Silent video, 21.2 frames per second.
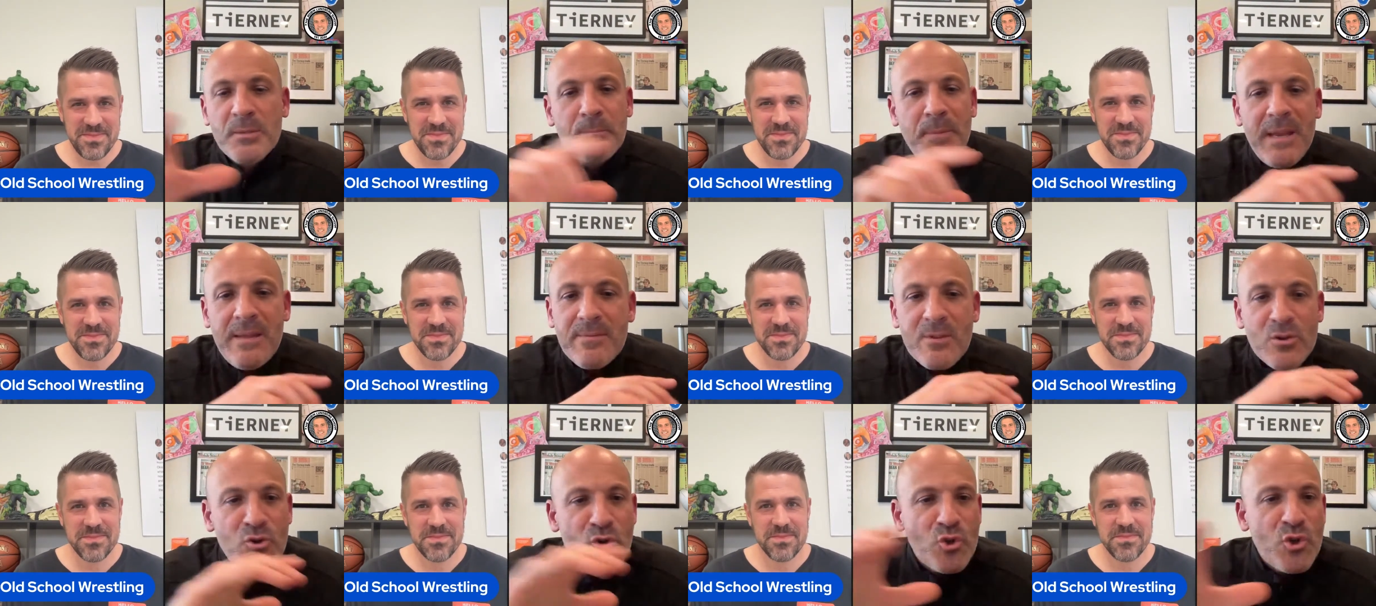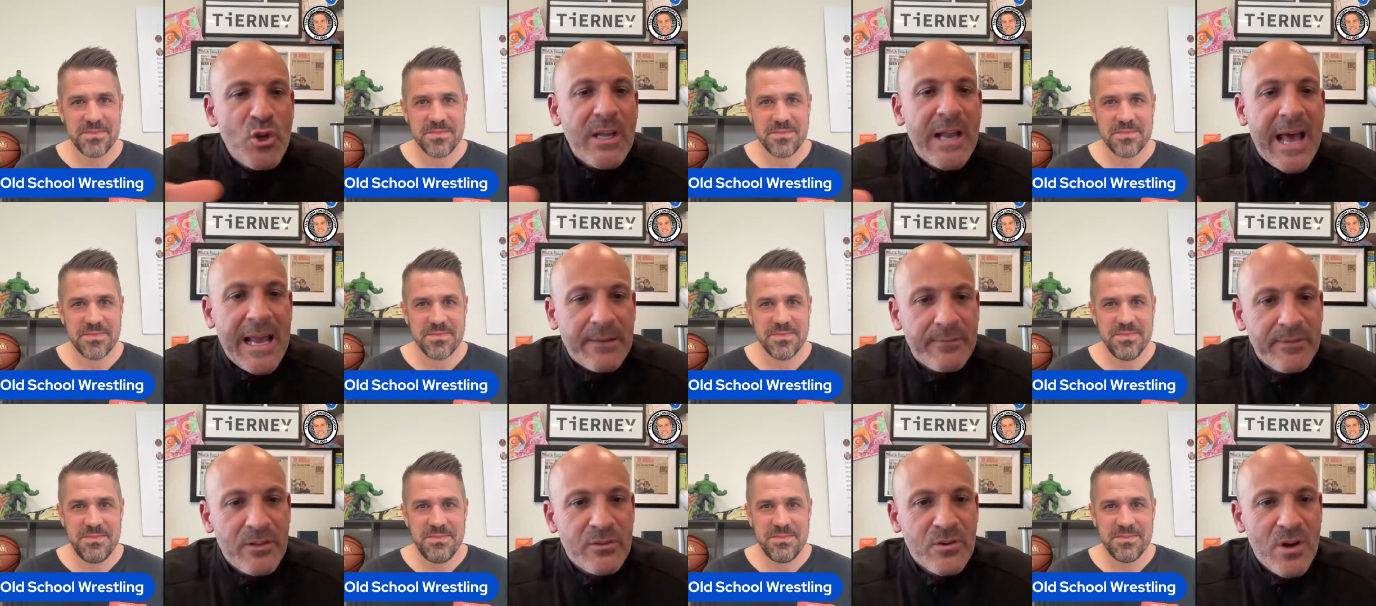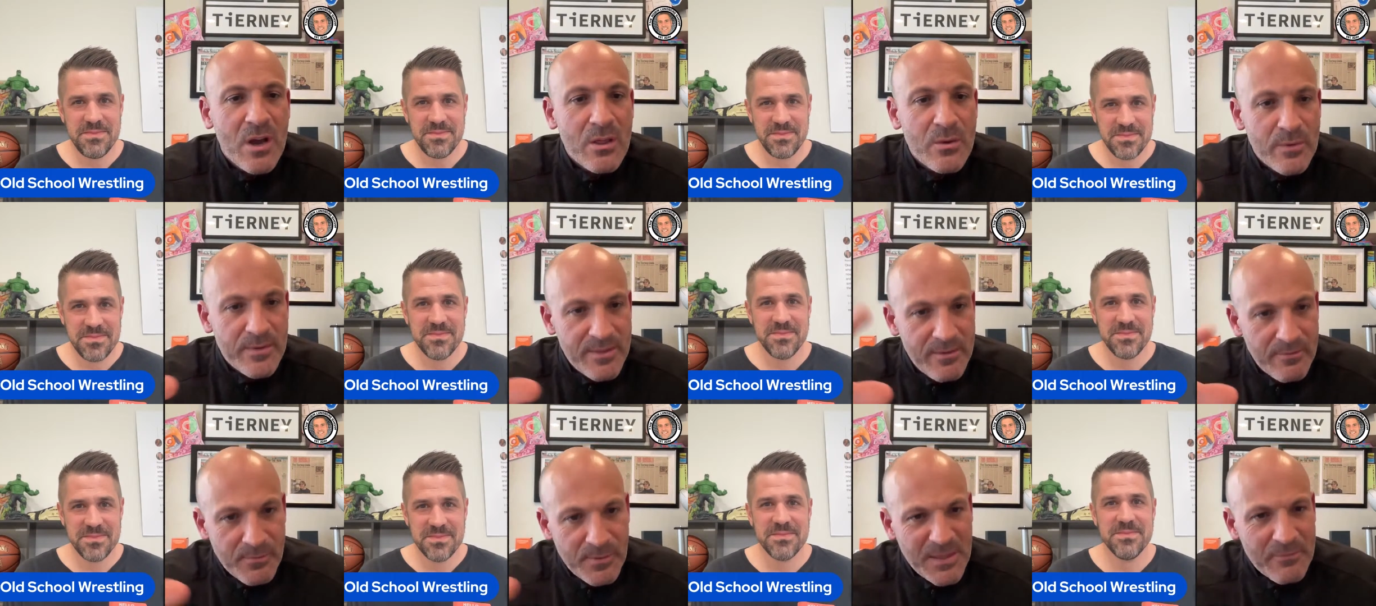Speaker 1: beating the shit out of each other in
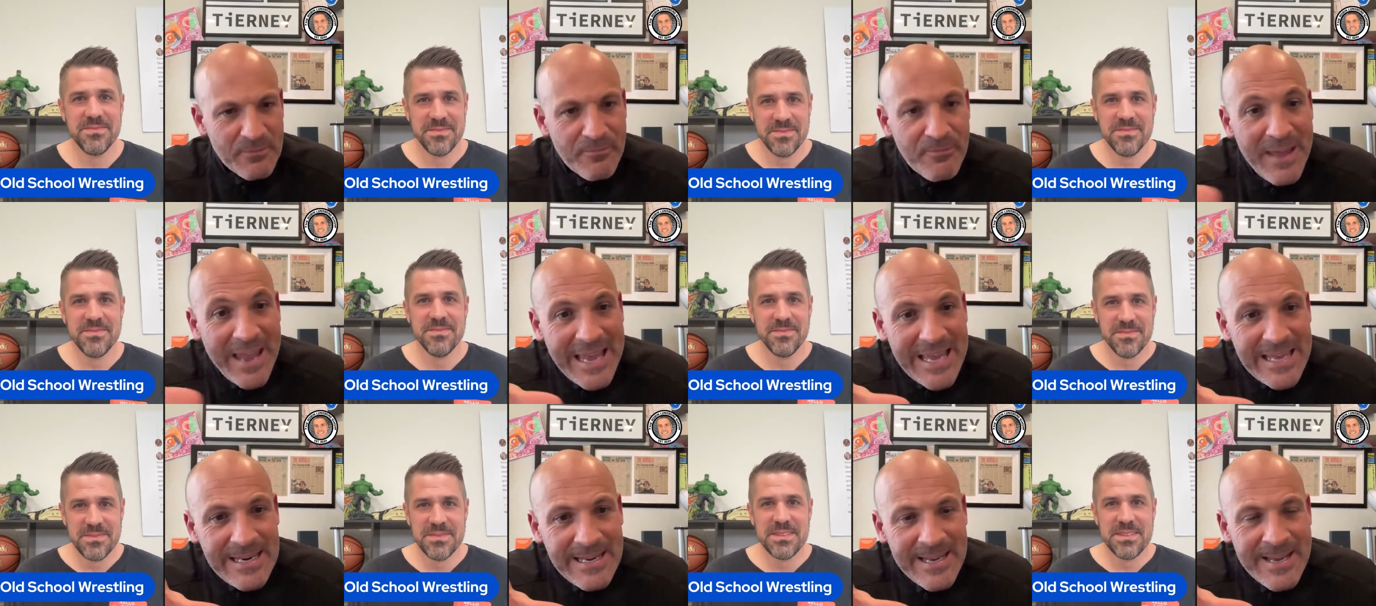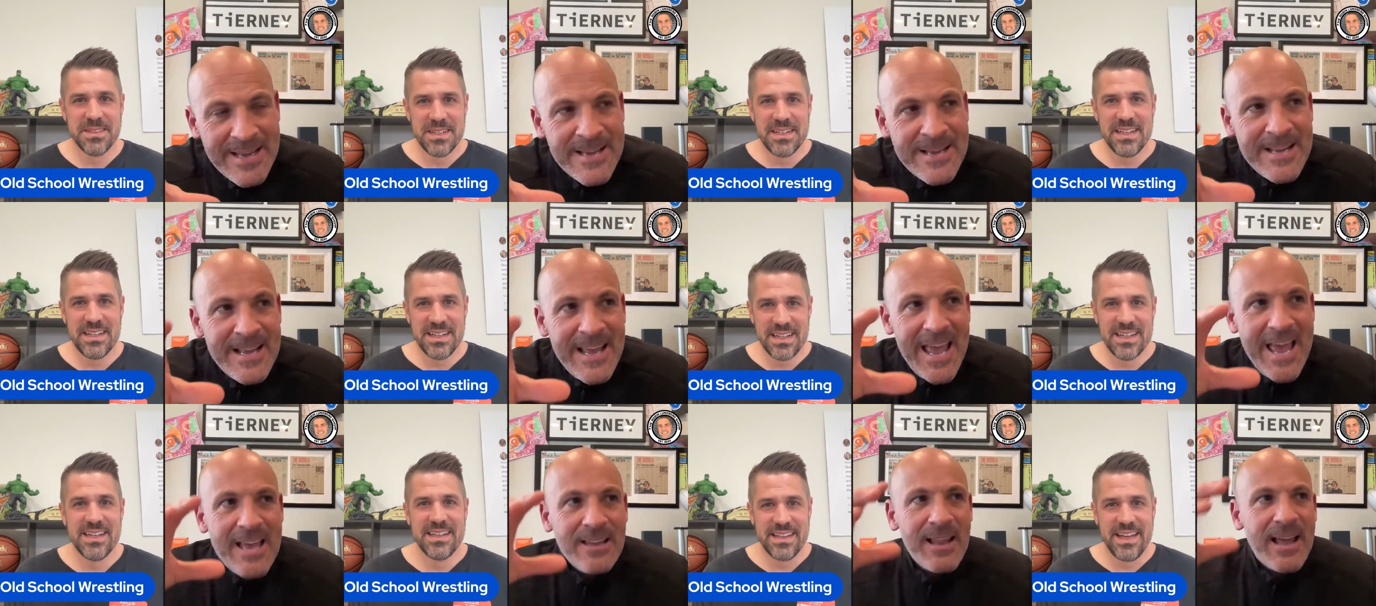the, the van, and yeah.